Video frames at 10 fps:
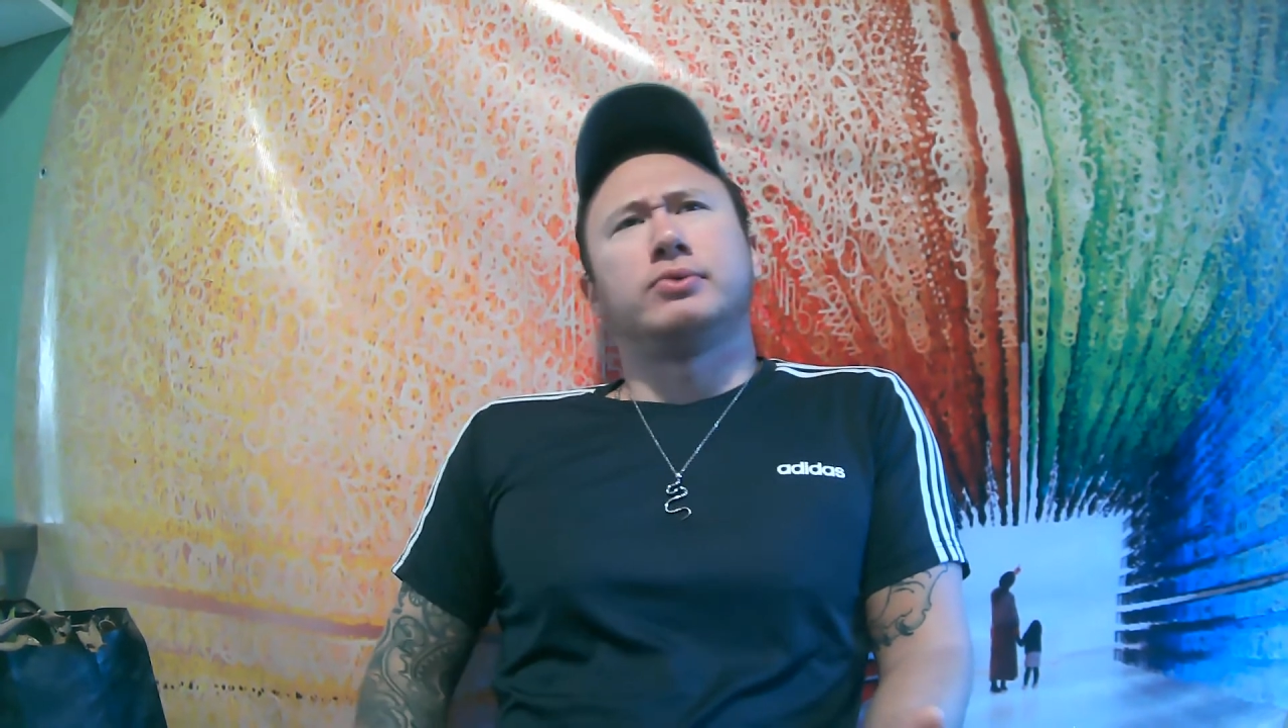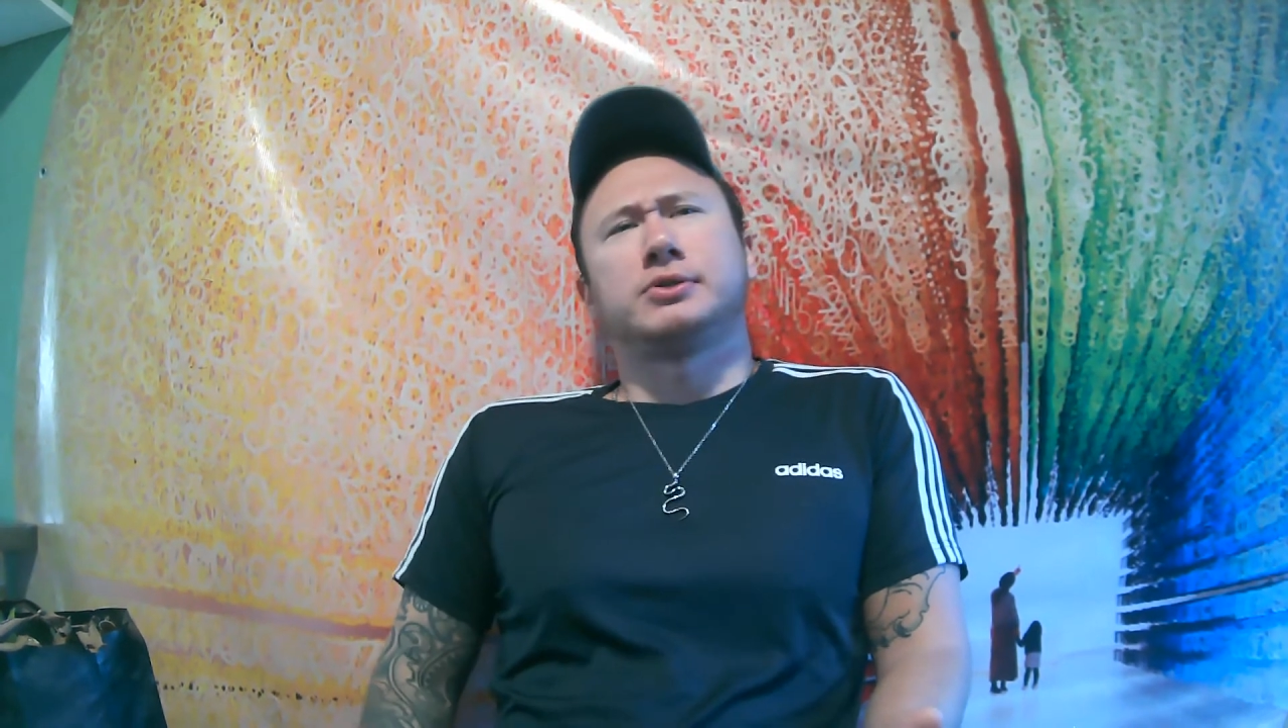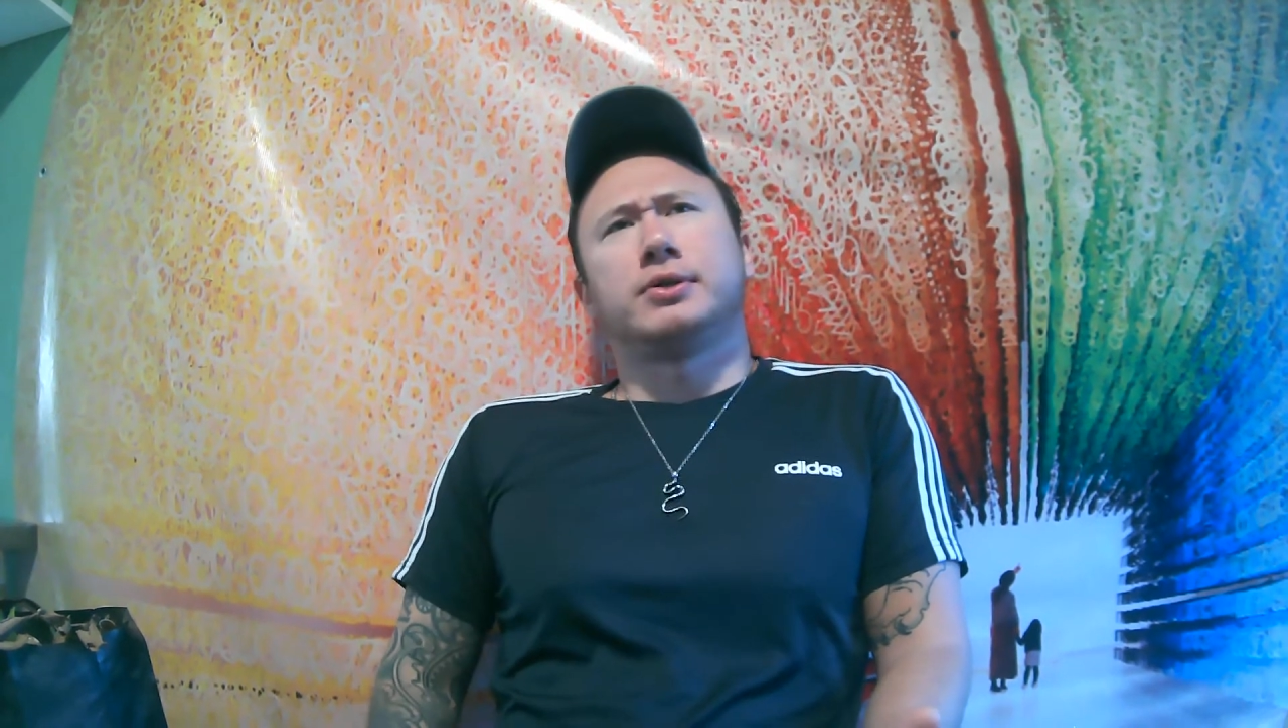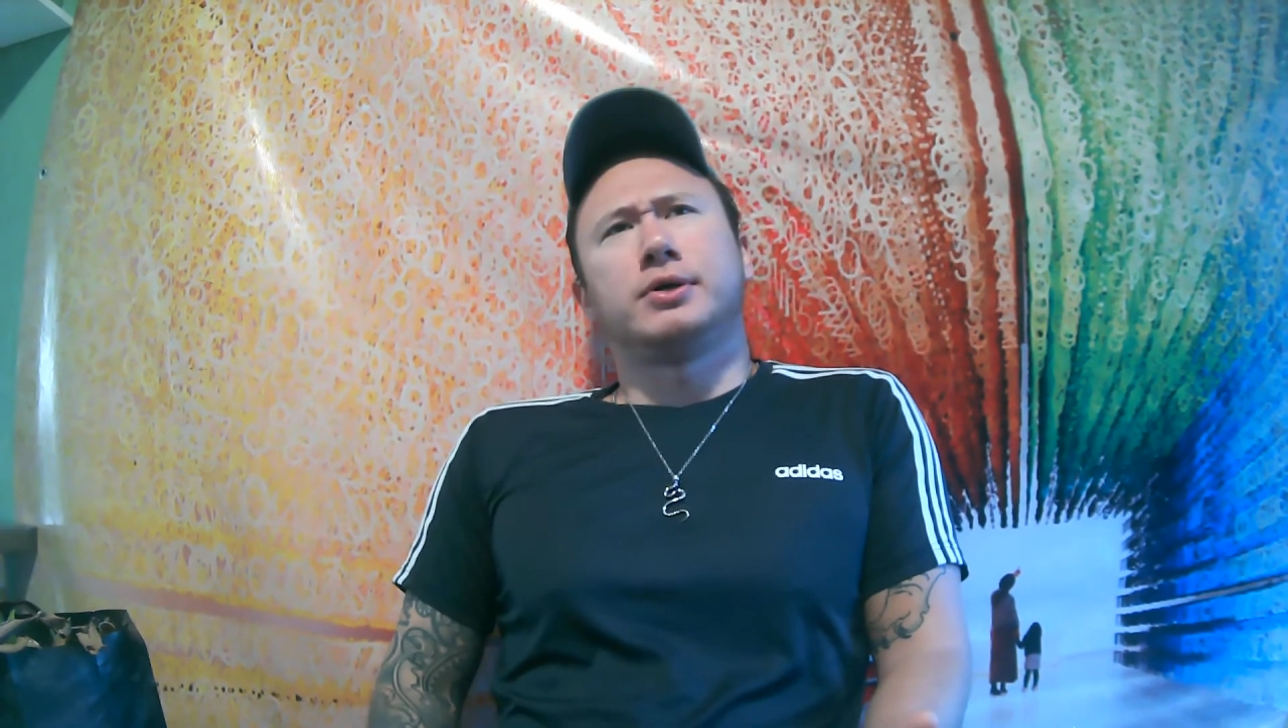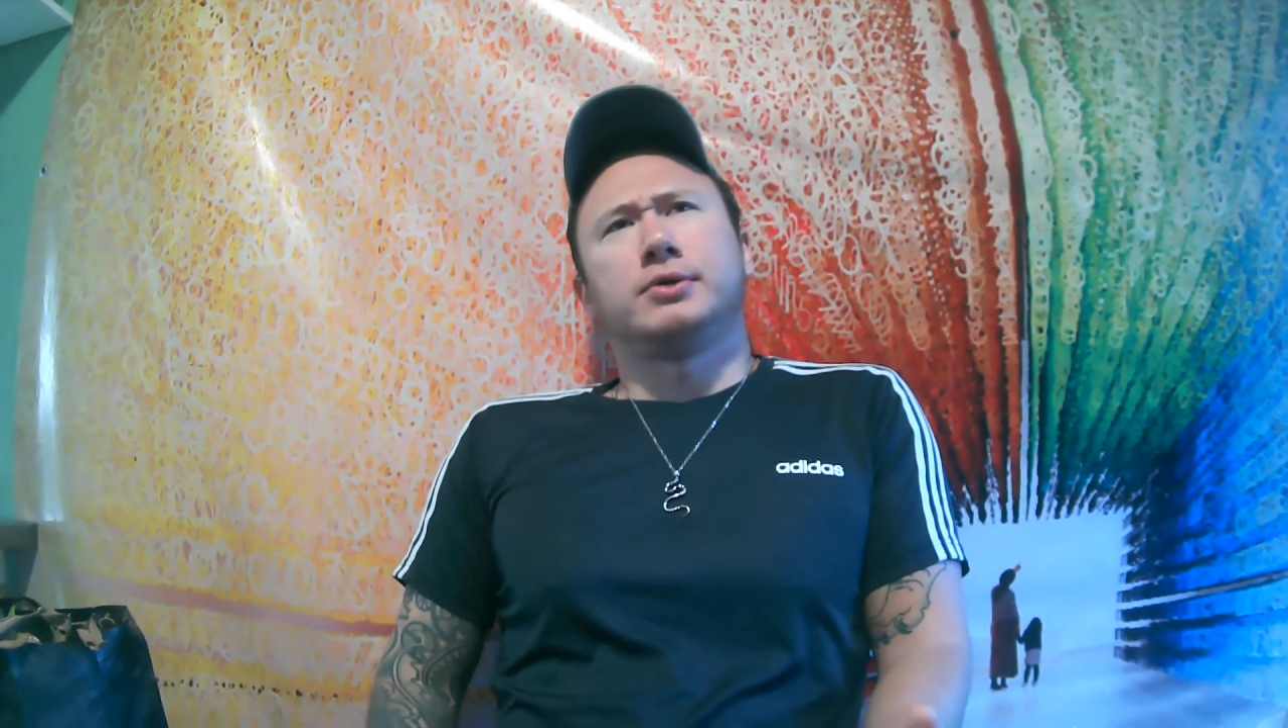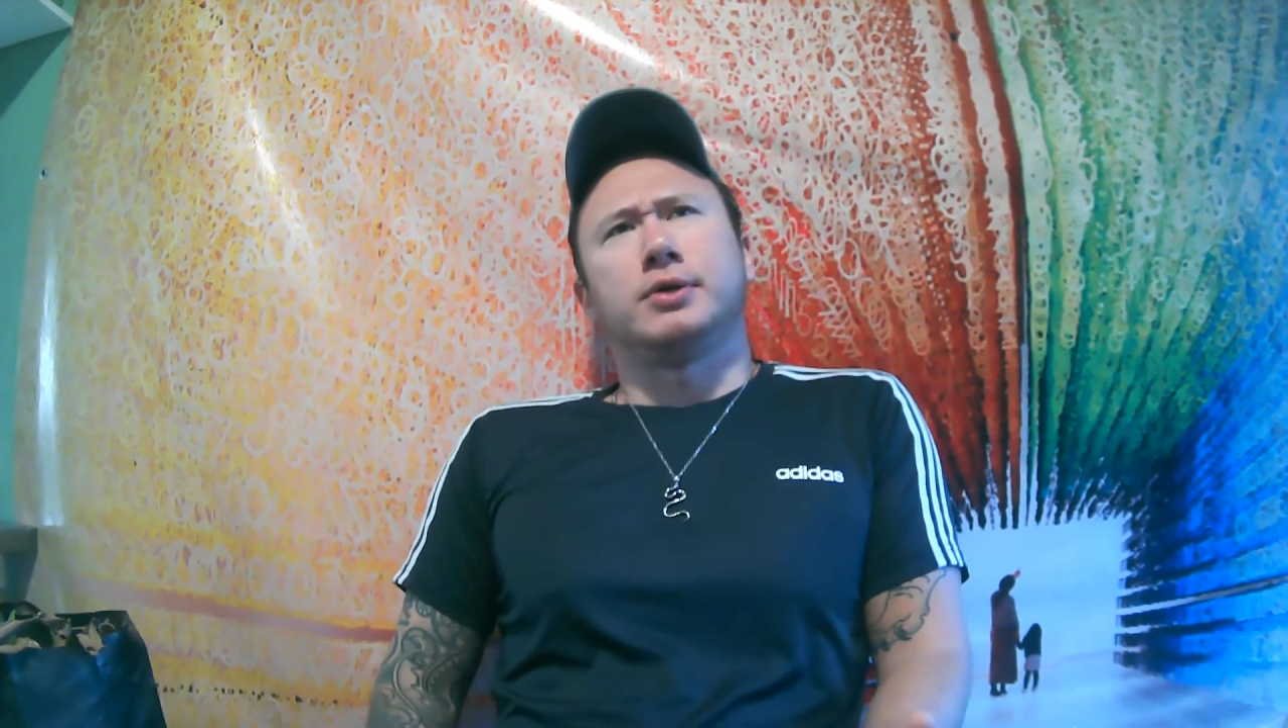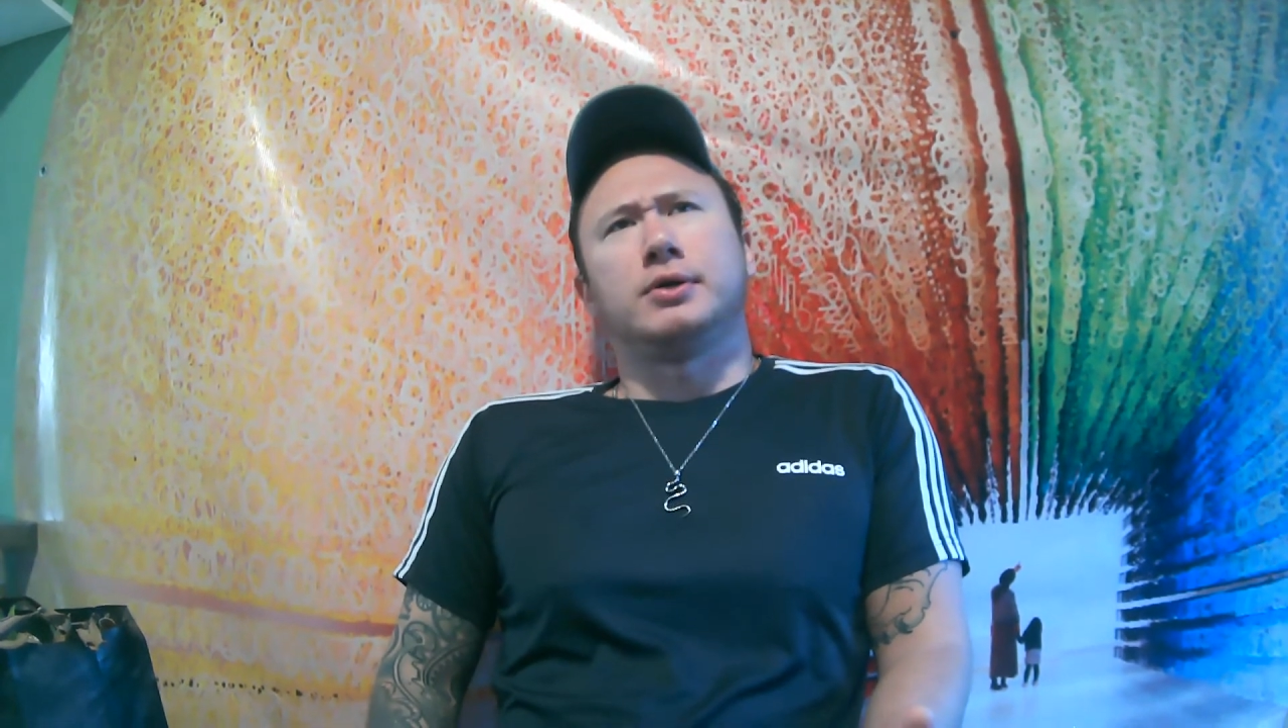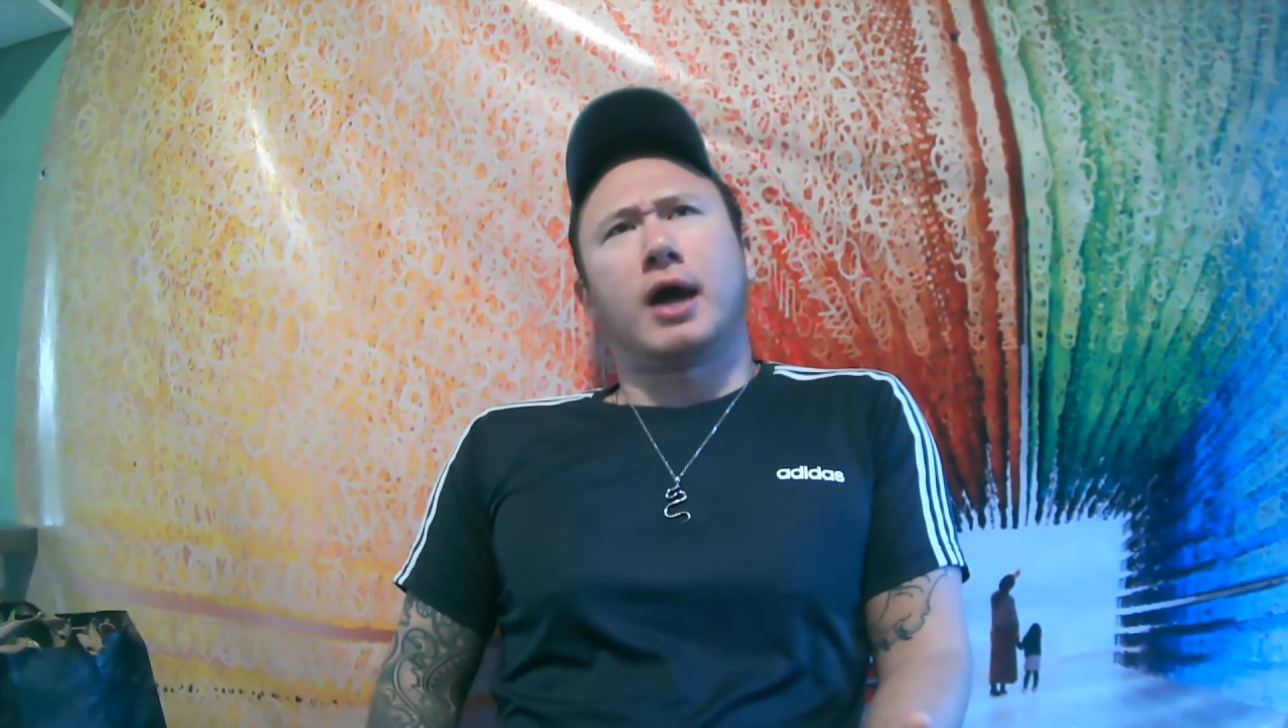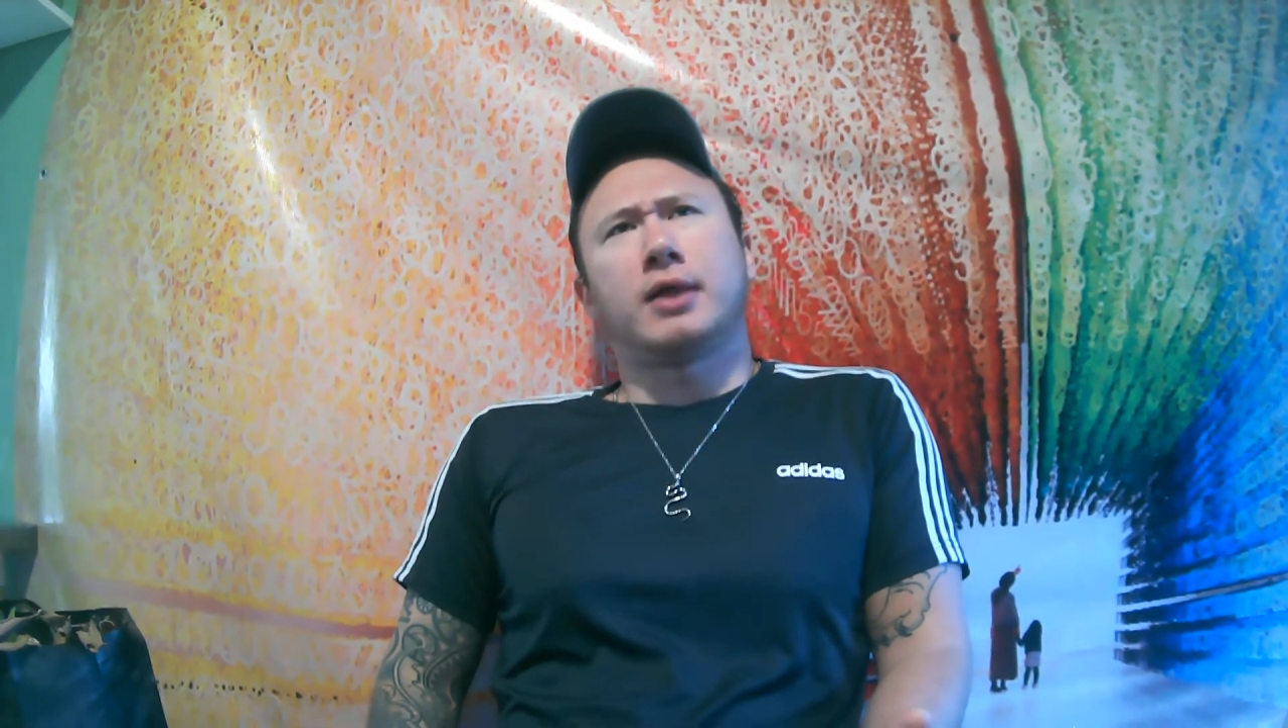was literally,